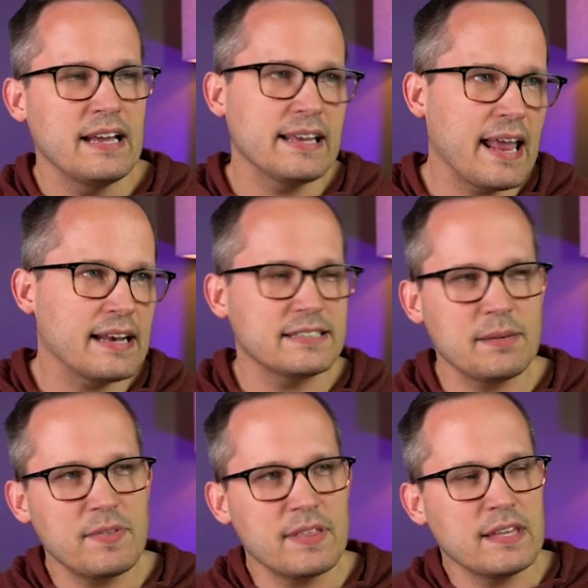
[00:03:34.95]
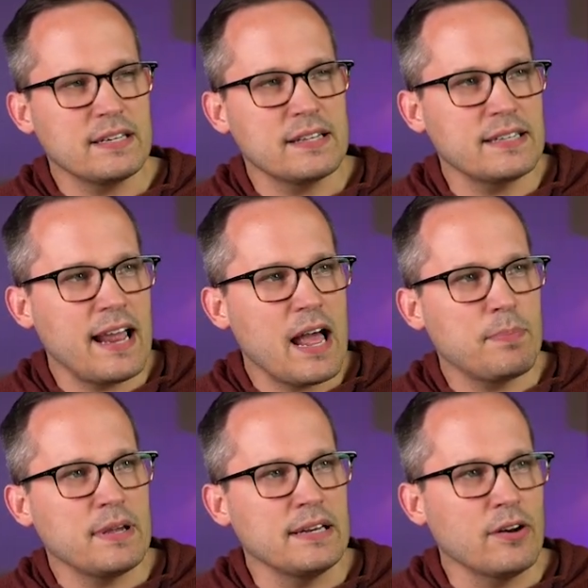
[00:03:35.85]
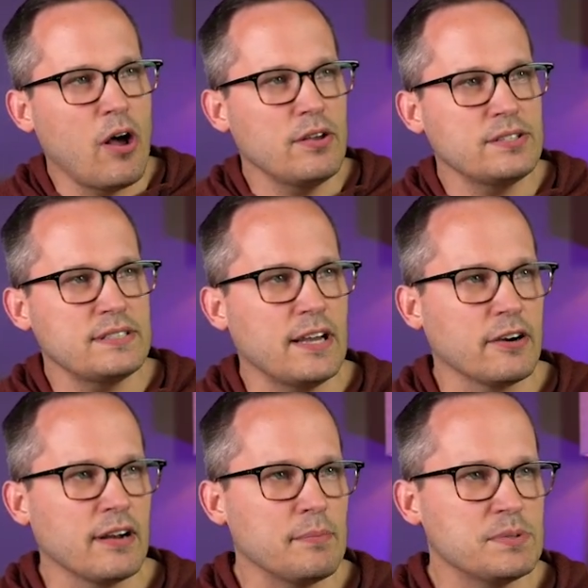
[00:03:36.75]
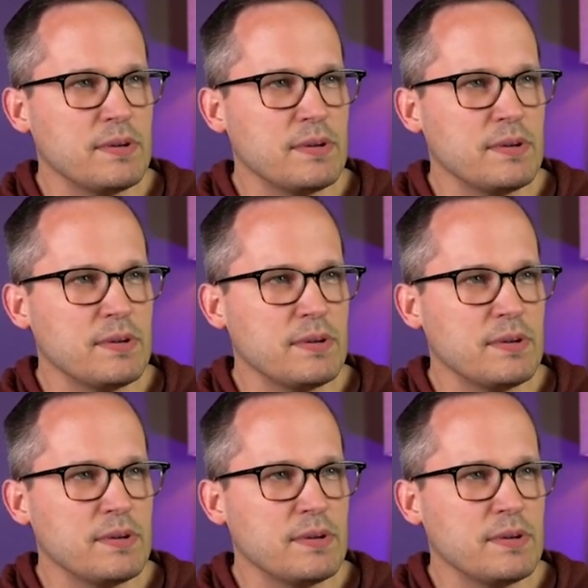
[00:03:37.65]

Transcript: Again, something that doesn't happen in all CRMs,